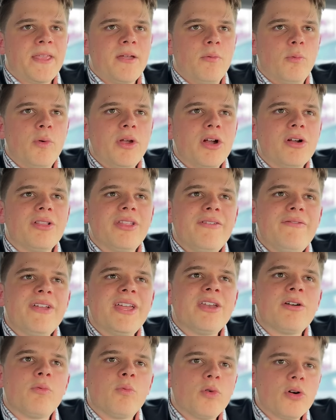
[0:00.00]
We are living
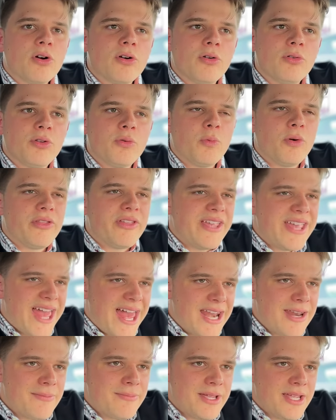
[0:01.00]
in a world where the
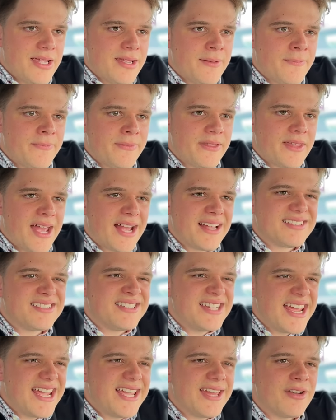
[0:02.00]
enemy has
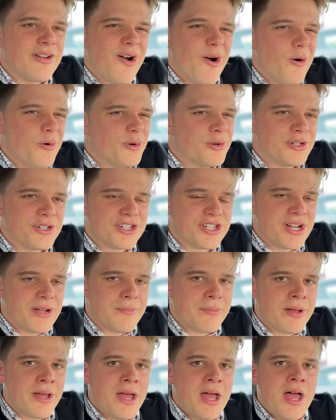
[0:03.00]
taken ownership